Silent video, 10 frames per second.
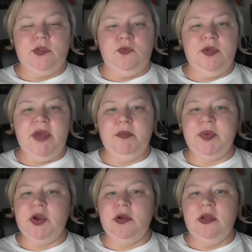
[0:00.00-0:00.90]

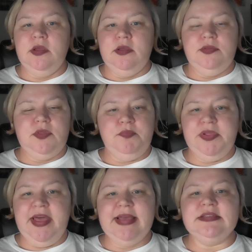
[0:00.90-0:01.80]
Remember, the
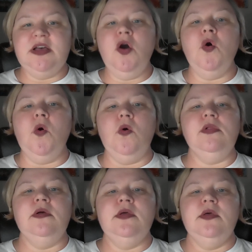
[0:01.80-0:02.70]
play is a
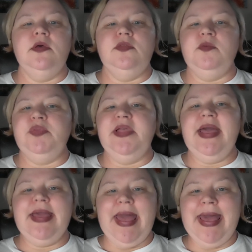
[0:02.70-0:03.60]
whole. The
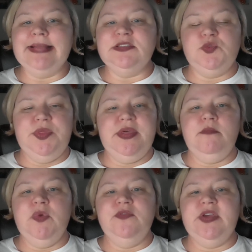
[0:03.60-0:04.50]
play ends with
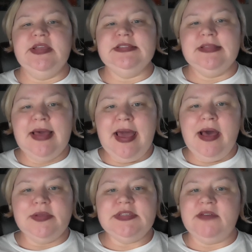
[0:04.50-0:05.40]
them moving into the
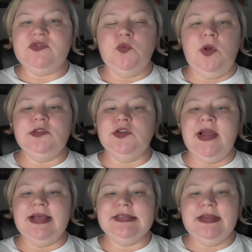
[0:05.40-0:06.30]
house after Walter
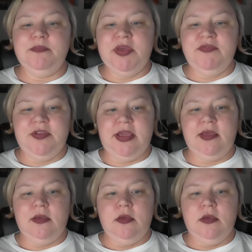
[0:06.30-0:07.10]
has an epiphany.